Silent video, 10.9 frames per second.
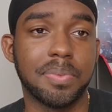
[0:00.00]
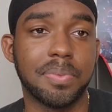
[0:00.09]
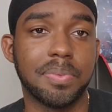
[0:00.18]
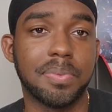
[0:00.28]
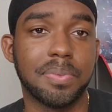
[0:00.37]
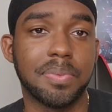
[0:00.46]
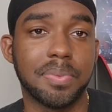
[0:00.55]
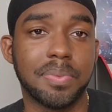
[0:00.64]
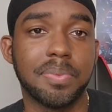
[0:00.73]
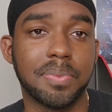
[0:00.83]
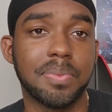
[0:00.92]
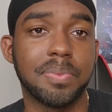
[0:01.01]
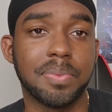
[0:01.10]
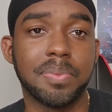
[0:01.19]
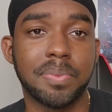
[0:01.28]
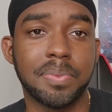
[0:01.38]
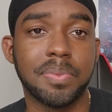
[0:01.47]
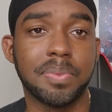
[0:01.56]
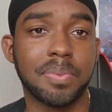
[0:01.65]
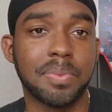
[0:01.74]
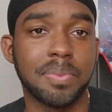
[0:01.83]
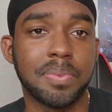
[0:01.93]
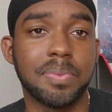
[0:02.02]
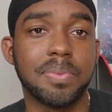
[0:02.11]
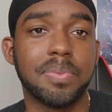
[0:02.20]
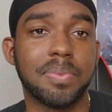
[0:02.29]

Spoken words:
This person isn't speaking.